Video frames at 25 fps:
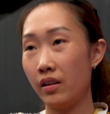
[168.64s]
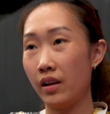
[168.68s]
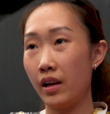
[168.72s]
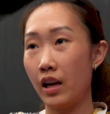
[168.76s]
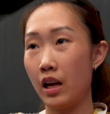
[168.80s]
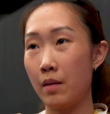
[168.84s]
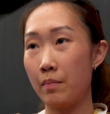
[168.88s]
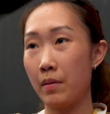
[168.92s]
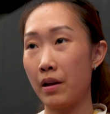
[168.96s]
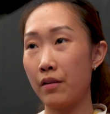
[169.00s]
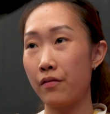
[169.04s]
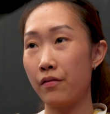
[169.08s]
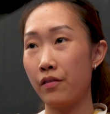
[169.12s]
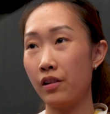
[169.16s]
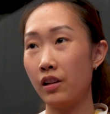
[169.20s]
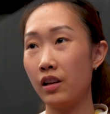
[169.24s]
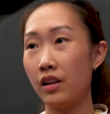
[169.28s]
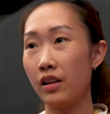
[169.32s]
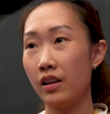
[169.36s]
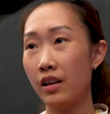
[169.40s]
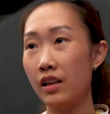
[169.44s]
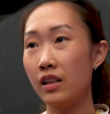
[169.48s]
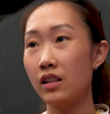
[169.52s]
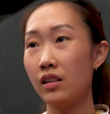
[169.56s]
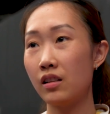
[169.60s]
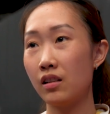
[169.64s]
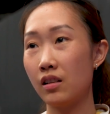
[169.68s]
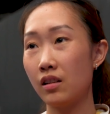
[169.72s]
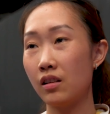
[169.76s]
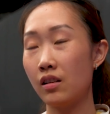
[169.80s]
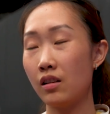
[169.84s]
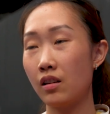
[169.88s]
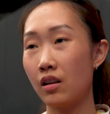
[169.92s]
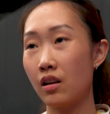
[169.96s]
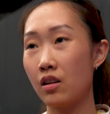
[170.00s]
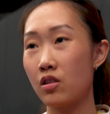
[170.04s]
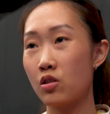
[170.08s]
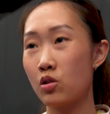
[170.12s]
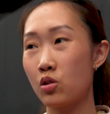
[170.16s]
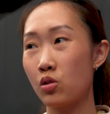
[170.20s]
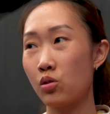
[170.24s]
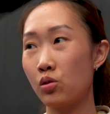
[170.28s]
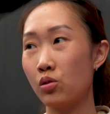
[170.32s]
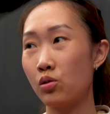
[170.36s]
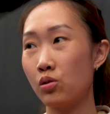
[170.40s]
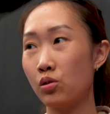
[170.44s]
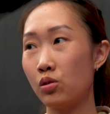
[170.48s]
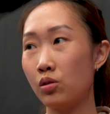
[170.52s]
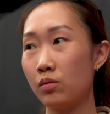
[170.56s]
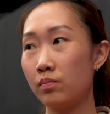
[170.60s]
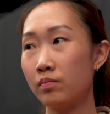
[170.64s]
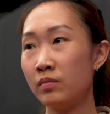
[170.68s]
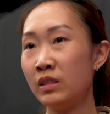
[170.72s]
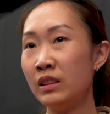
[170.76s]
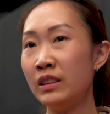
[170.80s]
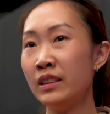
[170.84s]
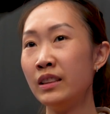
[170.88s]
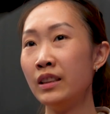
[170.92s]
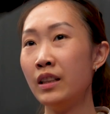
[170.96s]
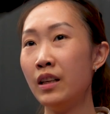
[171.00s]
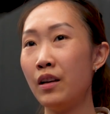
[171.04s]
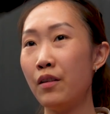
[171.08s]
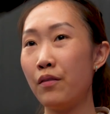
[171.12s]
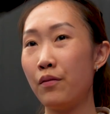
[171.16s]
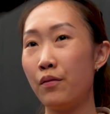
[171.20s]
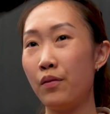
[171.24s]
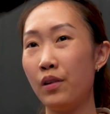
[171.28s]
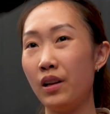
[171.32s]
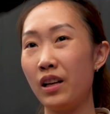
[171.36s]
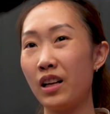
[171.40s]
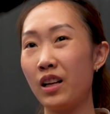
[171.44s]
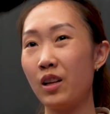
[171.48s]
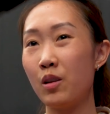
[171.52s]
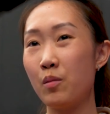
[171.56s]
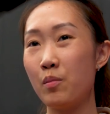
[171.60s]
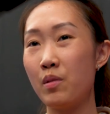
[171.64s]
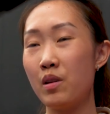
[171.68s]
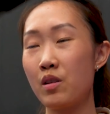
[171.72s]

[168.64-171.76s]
yeah, and my feeling yet. Yeah, so feeling a little